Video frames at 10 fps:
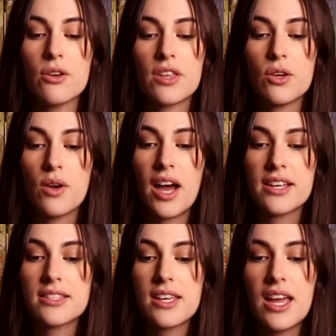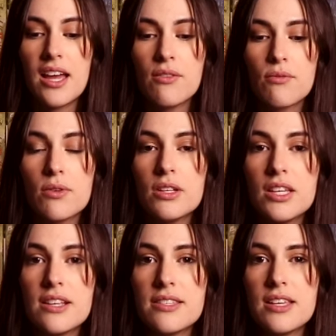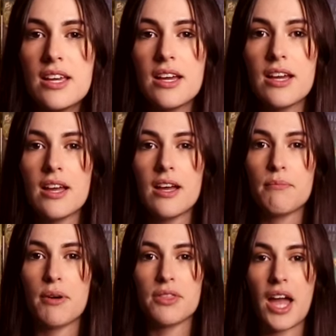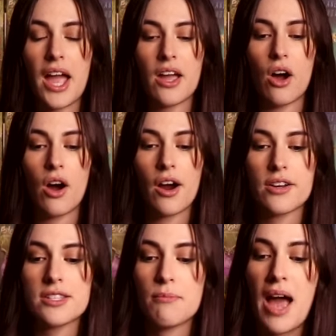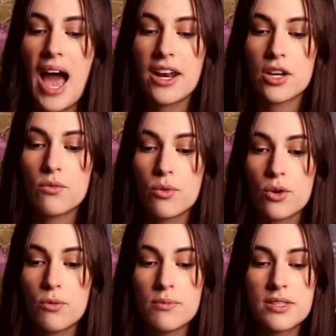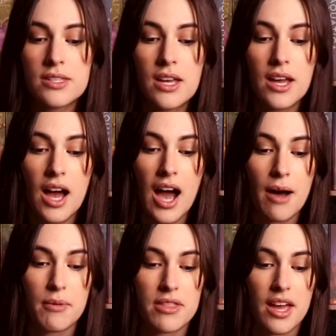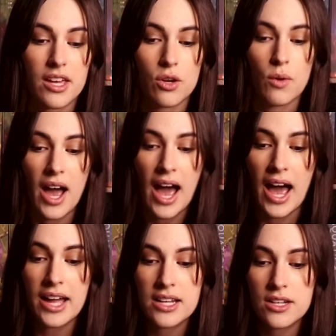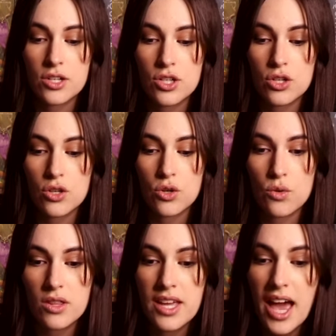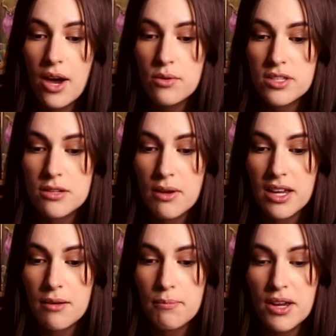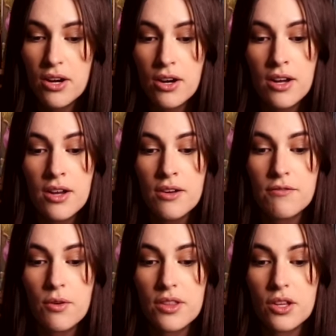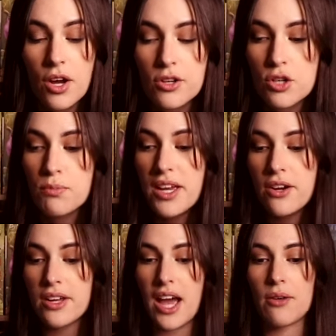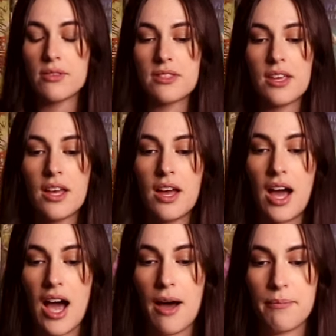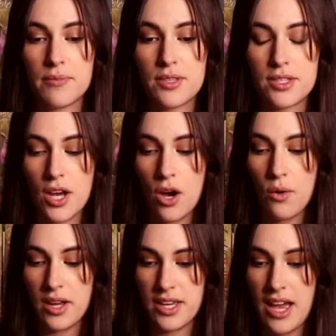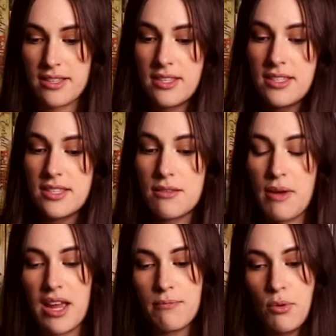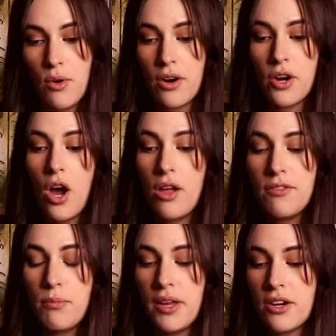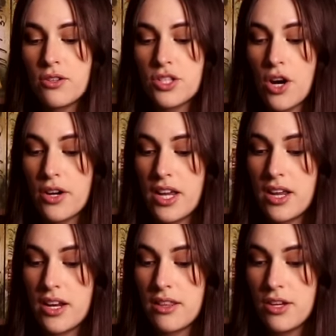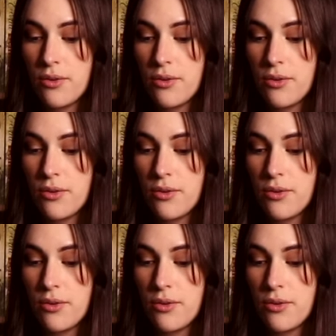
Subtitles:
that you guys can't really see, but they are some added rooms that you add to the house to make it bigger for the larger player counts. So yes, this is the main board. All the players start in the